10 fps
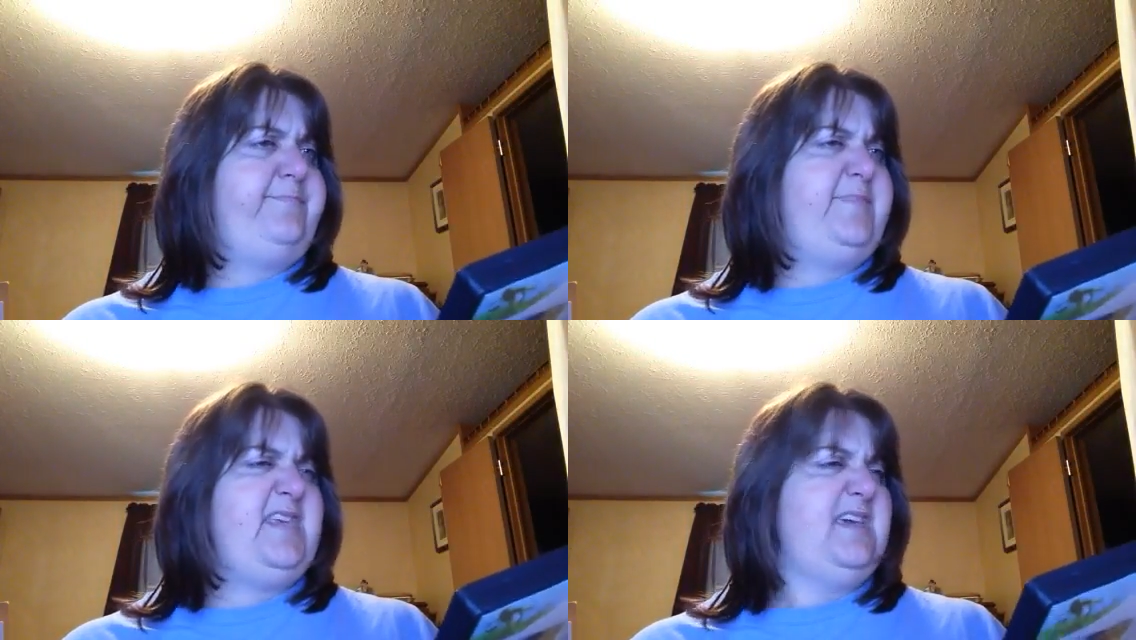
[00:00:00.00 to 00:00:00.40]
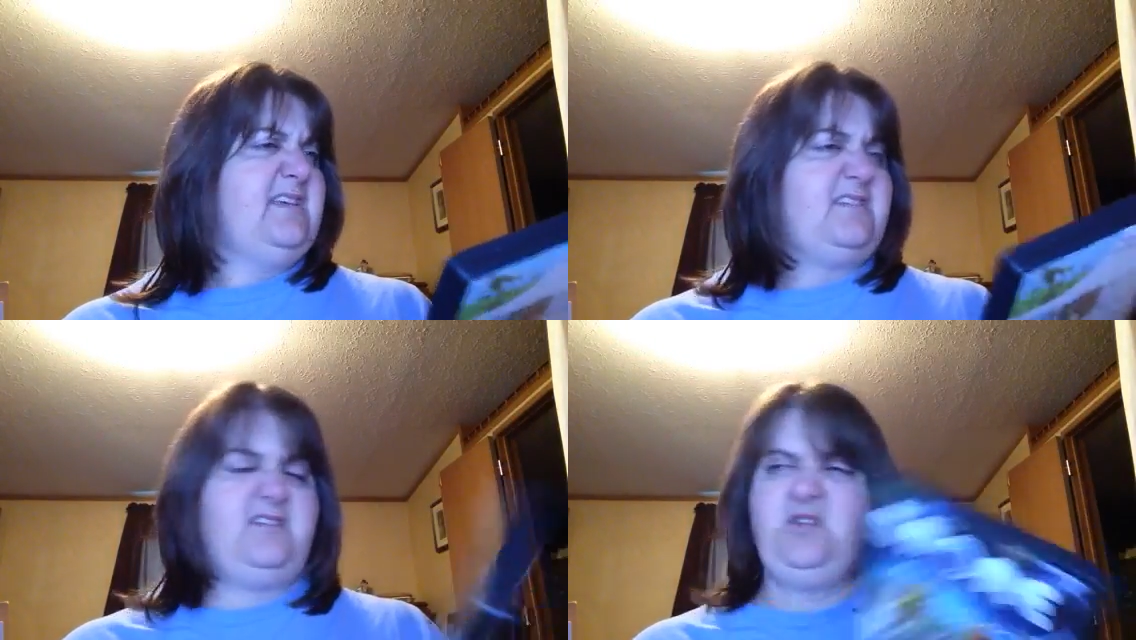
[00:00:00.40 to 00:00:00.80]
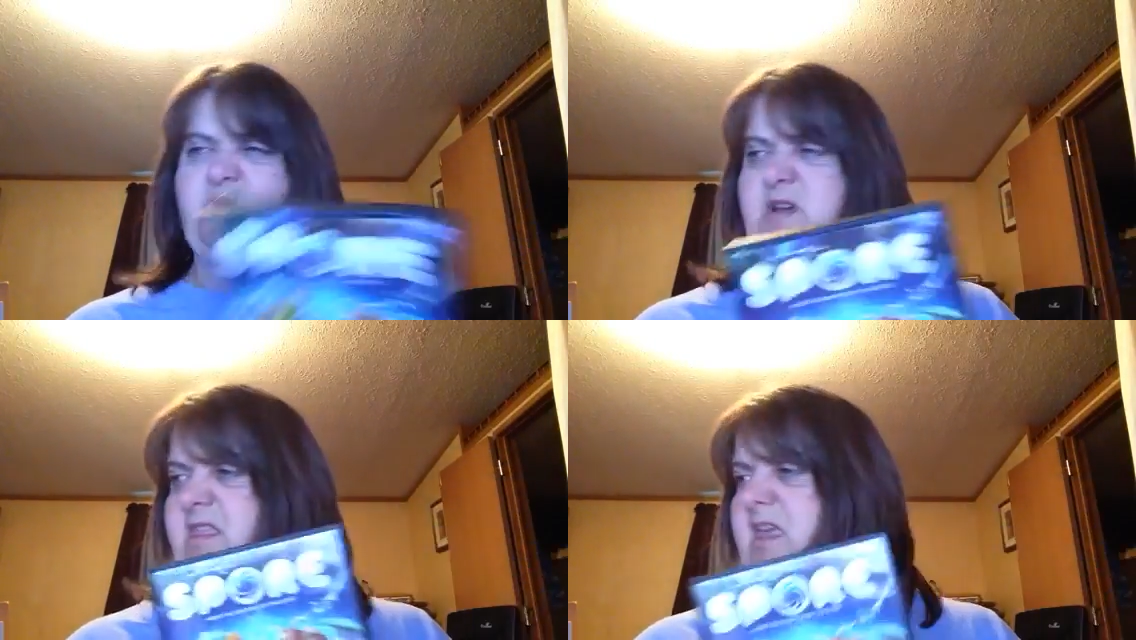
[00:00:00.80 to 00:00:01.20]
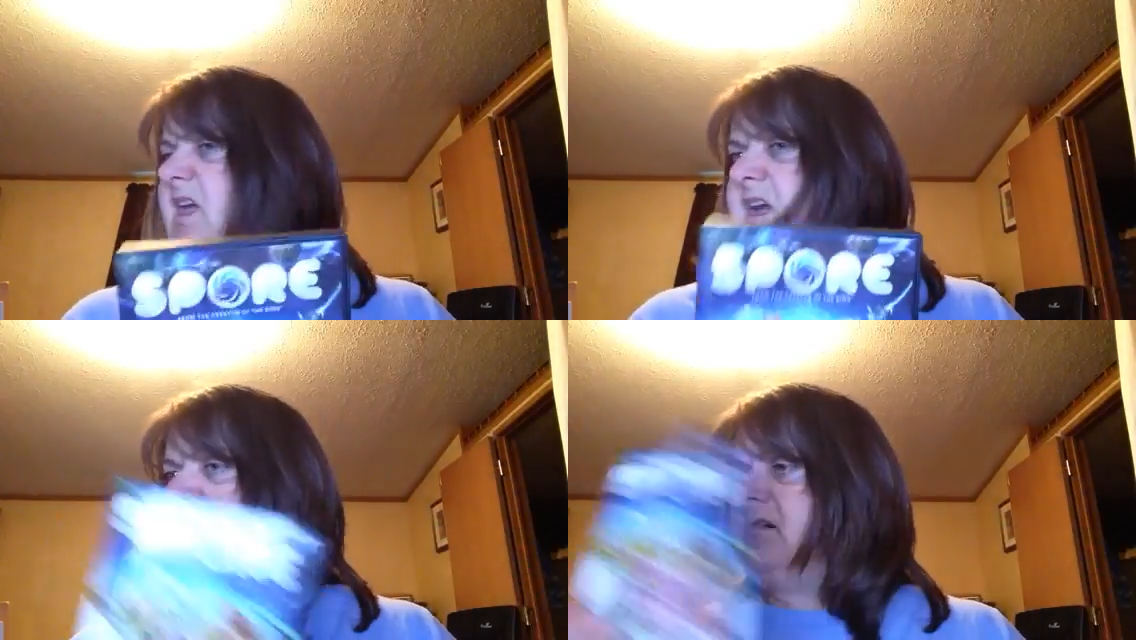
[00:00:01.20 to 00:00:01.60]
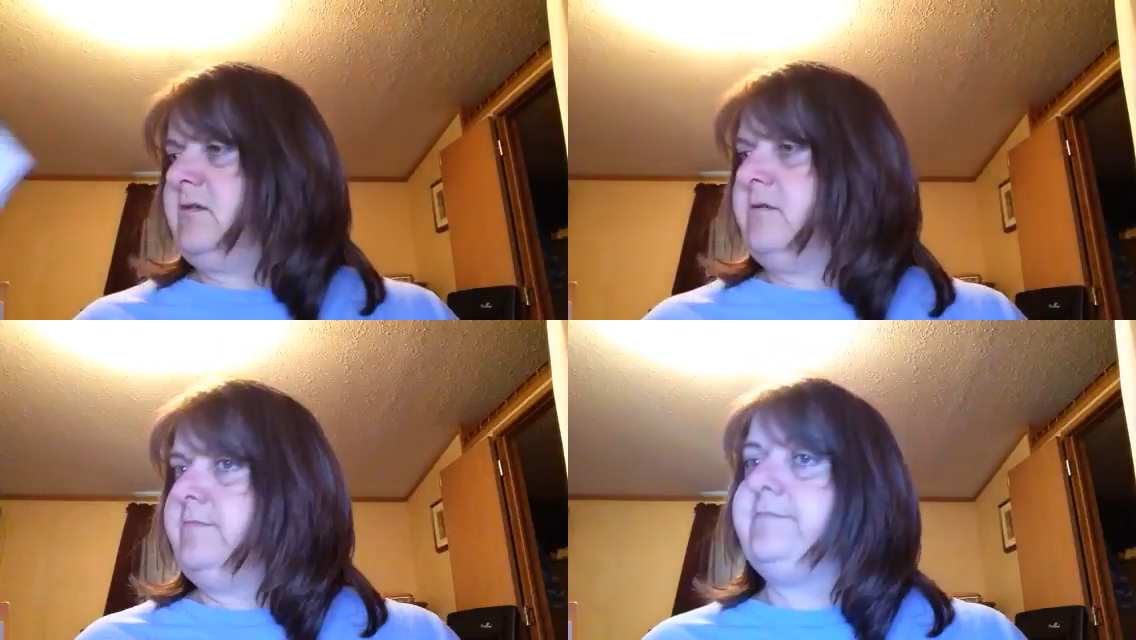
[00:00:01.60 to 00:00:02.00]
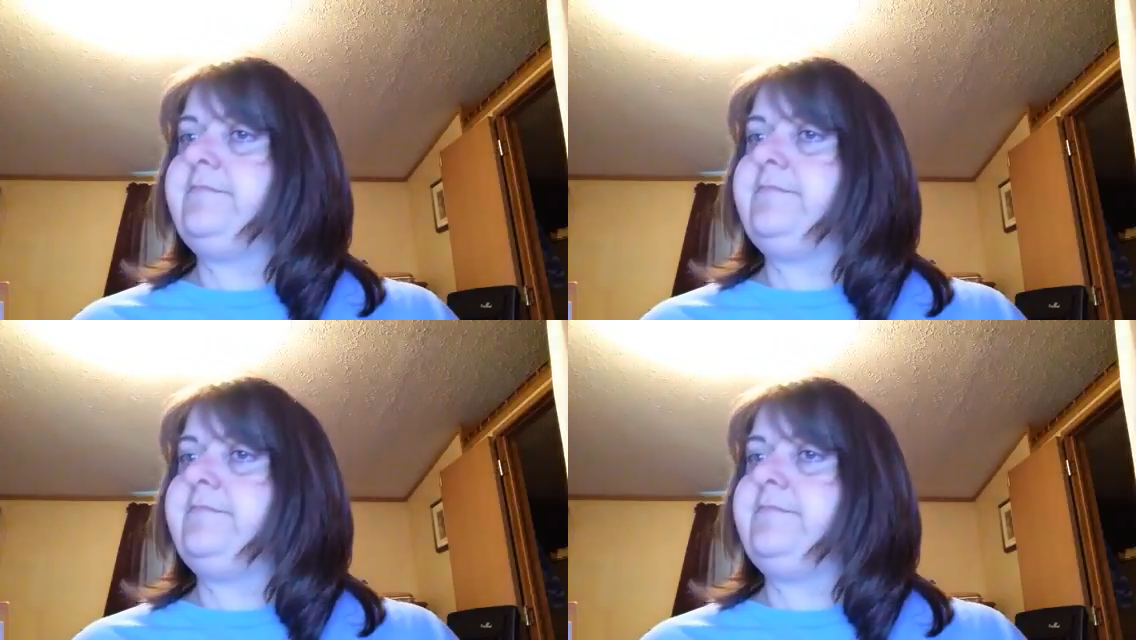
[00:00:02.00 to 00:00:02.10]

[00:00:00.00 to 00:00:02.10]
PS2, I think. I don't know.